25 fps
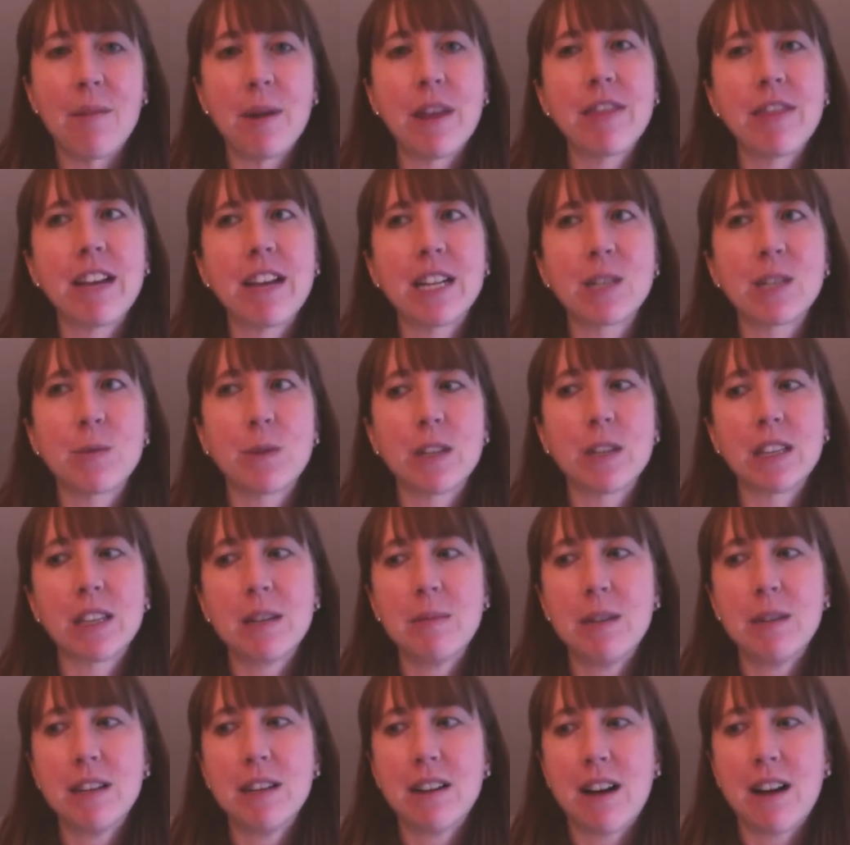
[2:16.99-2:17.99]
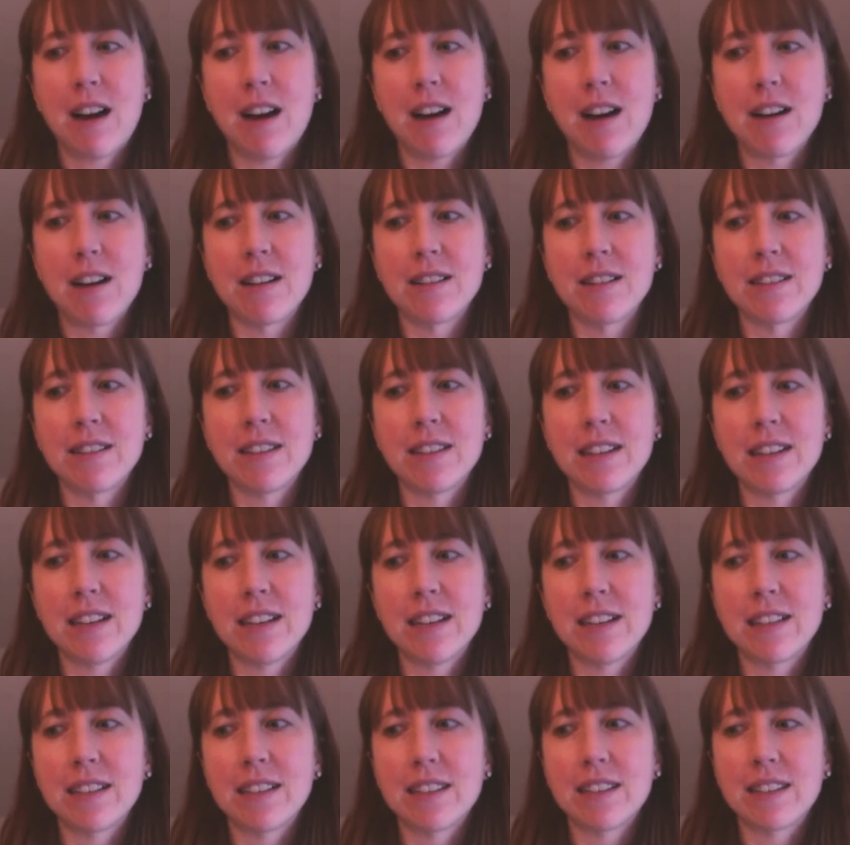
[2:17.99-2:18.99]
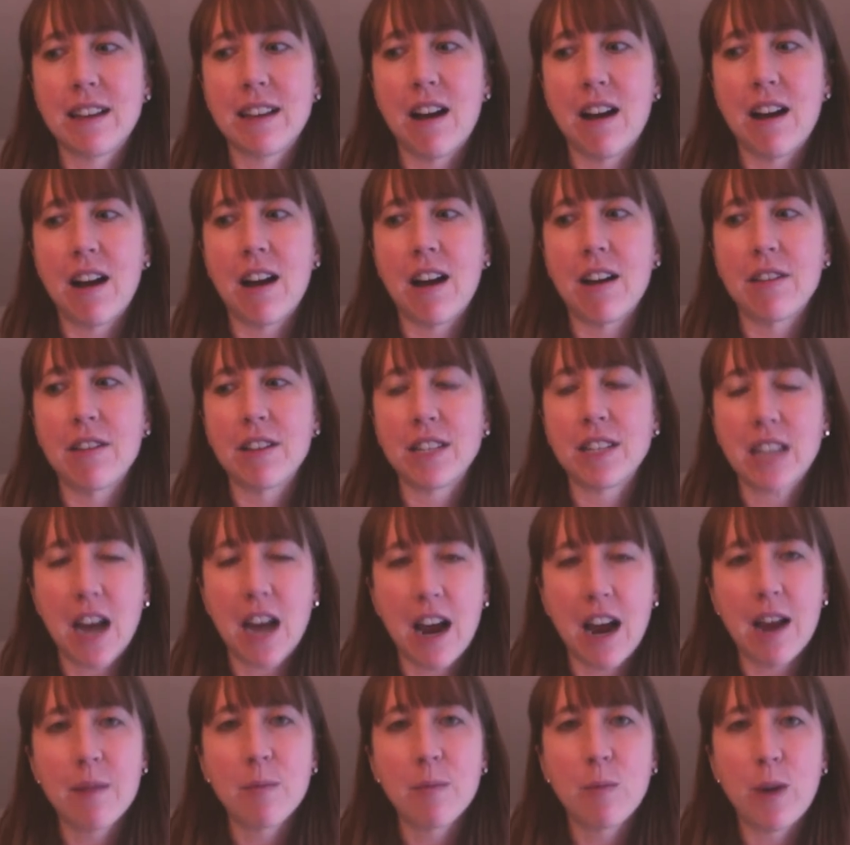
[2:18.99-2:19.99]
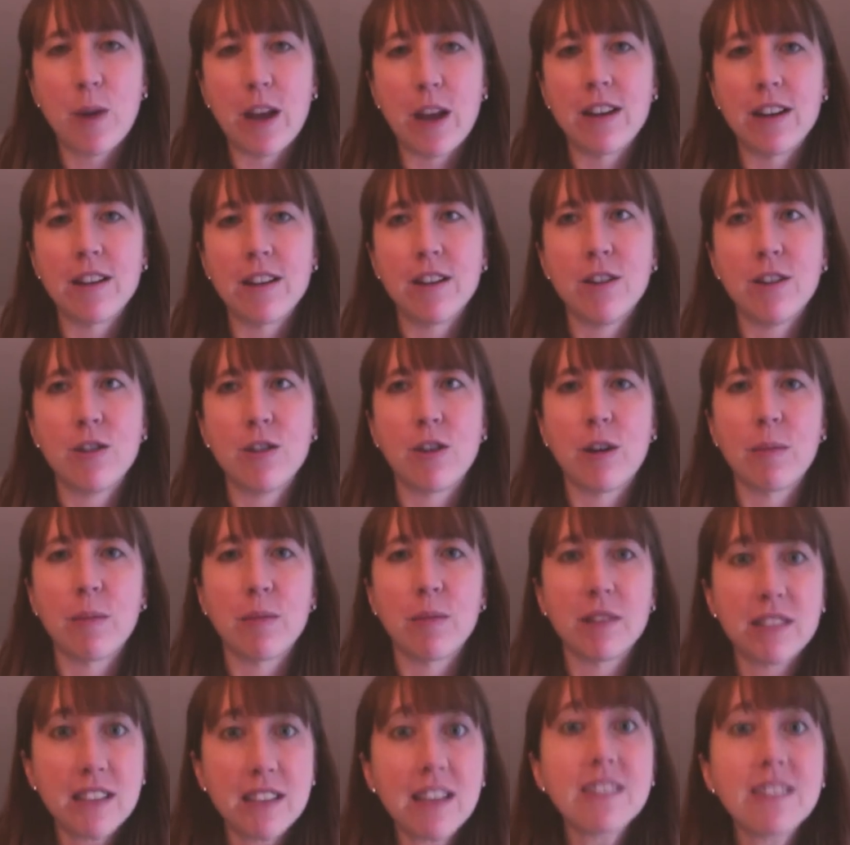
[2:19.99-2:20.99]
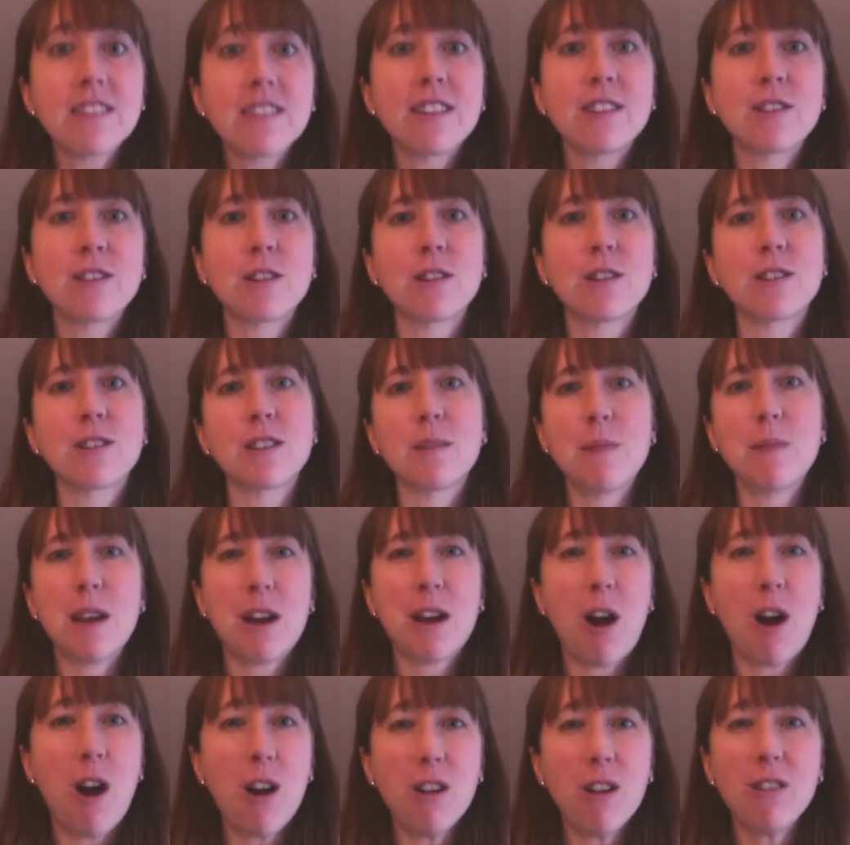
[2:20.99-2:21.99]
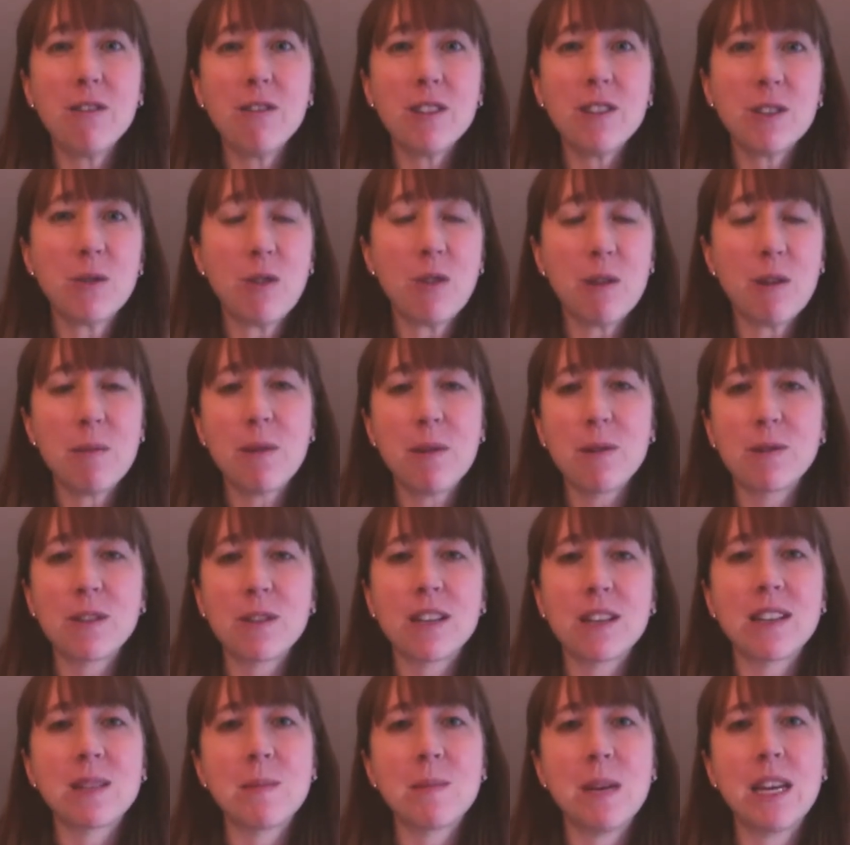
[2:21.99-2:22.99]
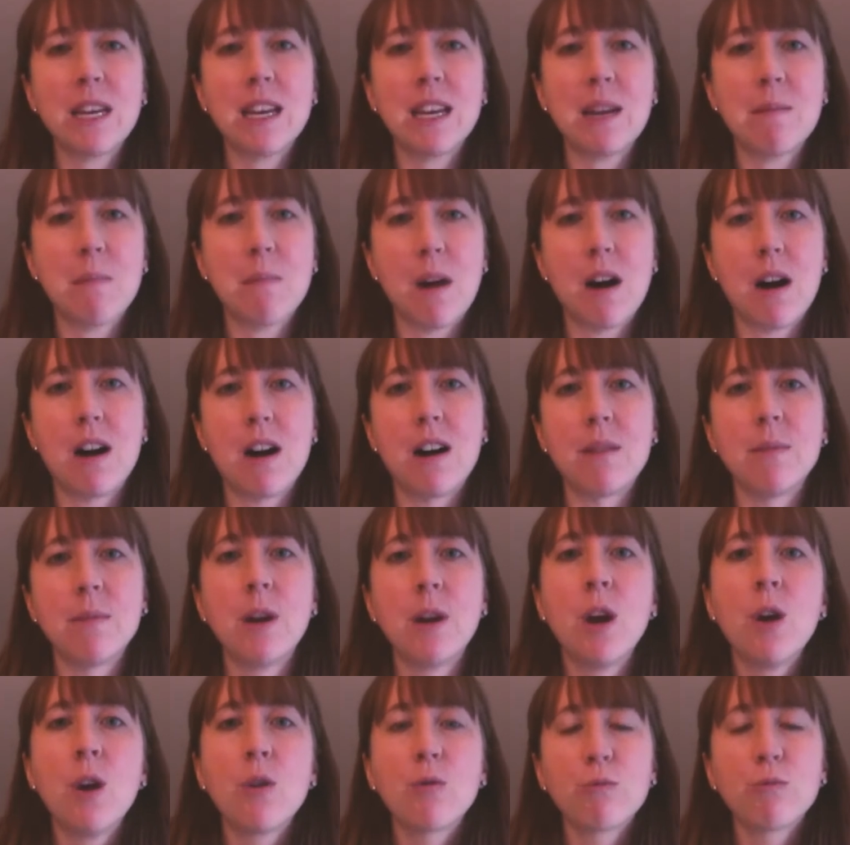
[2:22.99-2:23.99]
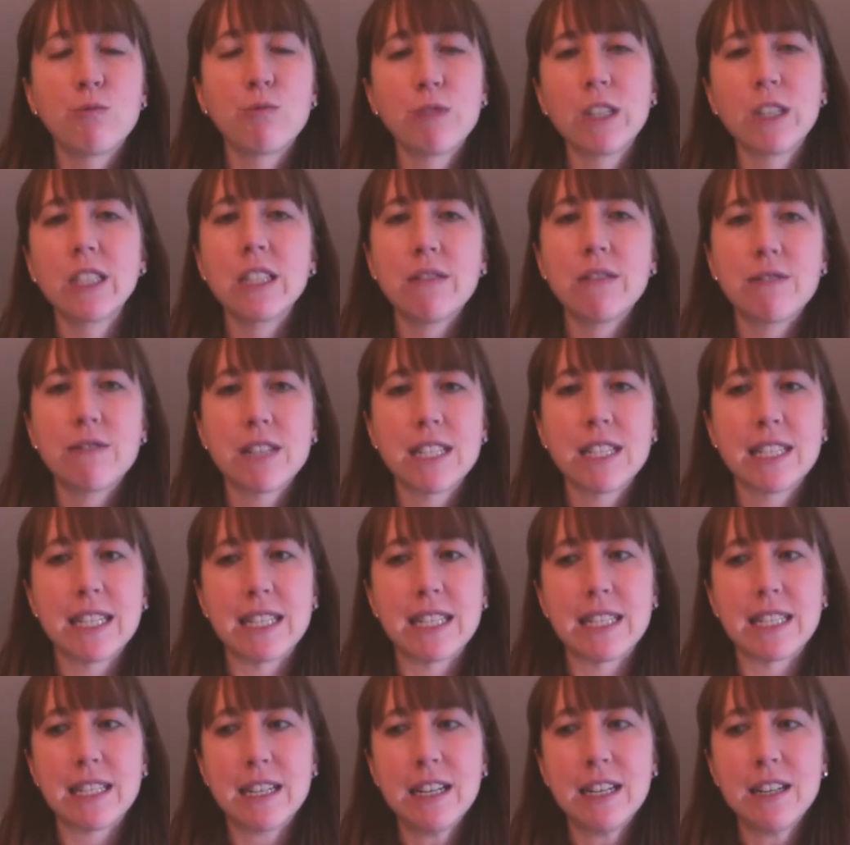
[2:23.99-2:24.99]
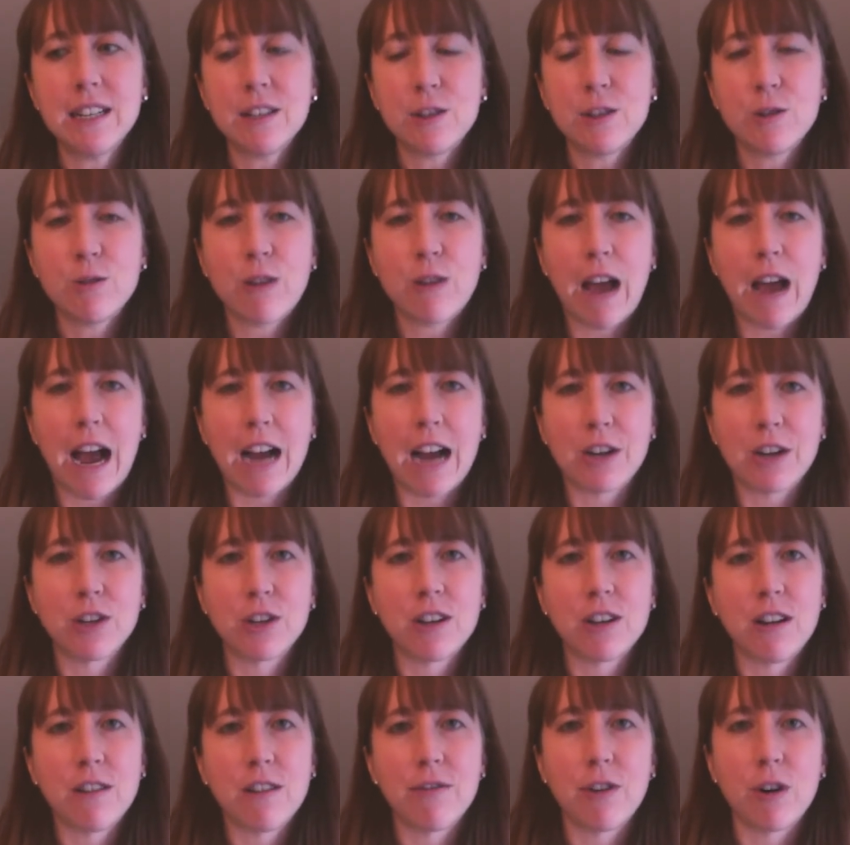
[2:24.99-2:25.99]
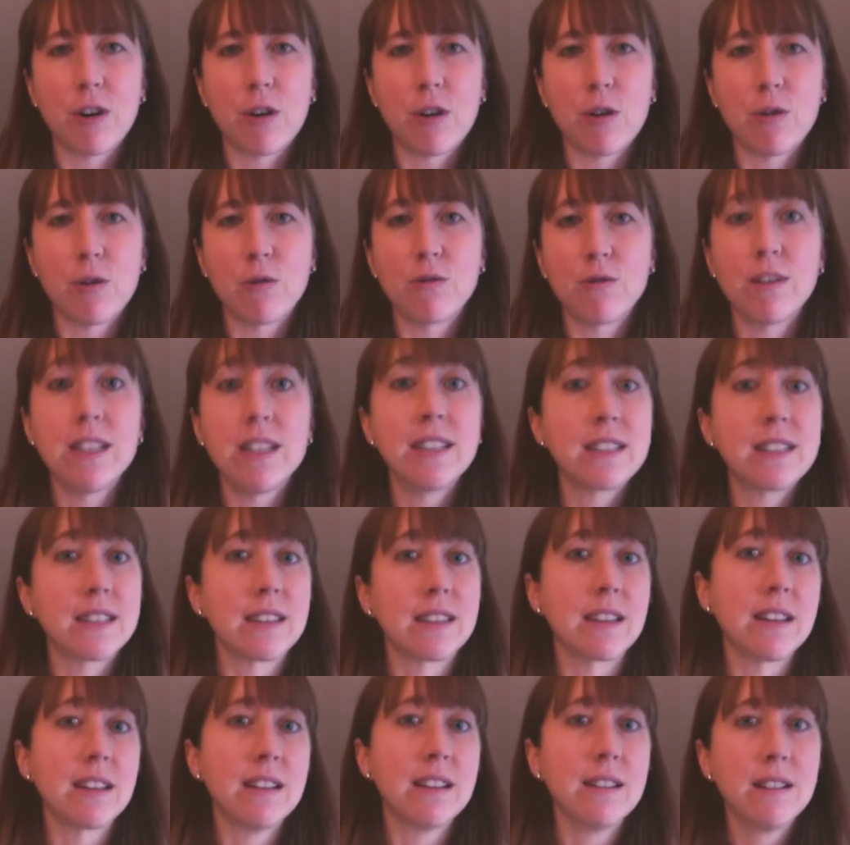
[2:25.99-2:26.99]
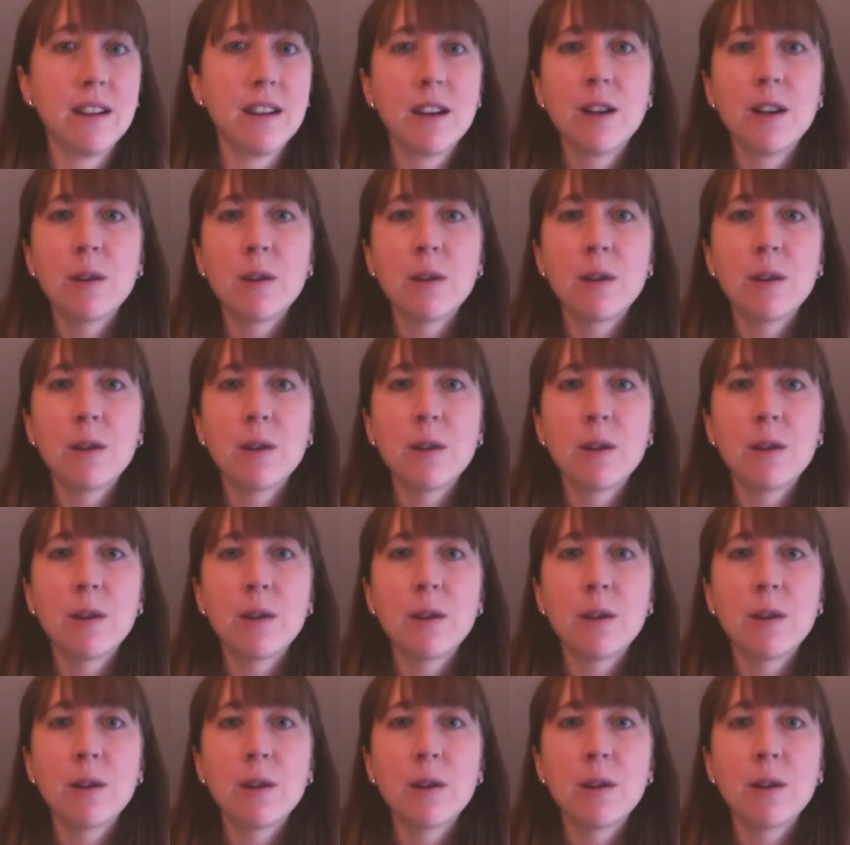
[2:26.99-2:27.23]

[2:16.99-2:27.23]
And that's really because it's the time when your placenta starts to make all of these hormones that is making mom really resistant to the action of her own insulin,